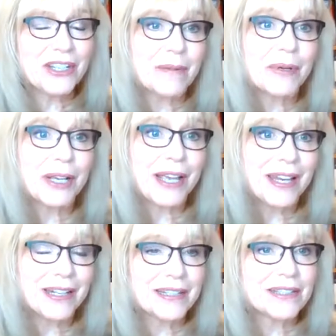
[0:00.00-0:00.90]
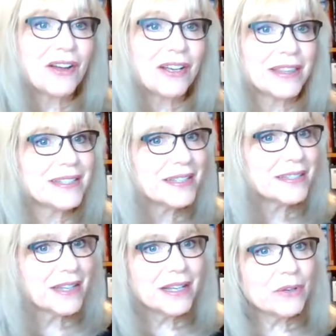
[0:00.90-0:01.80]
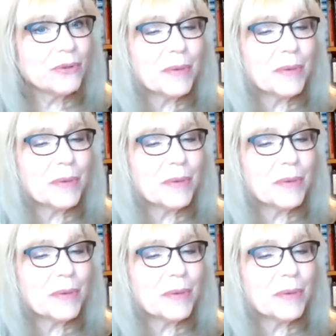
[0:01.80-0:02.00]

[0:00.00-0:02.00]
chat about Canada's law, and this is